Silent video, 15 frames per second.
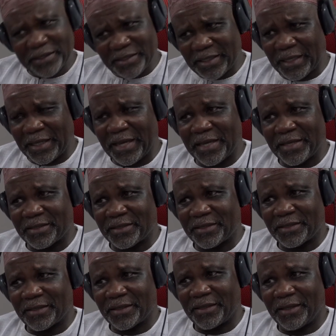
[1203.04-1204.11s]
is the
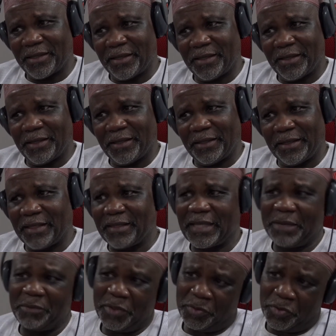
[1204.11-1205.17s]
case, then
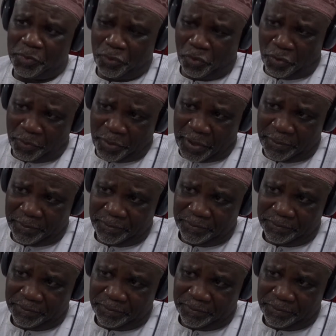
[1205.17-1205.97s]
there may be problem.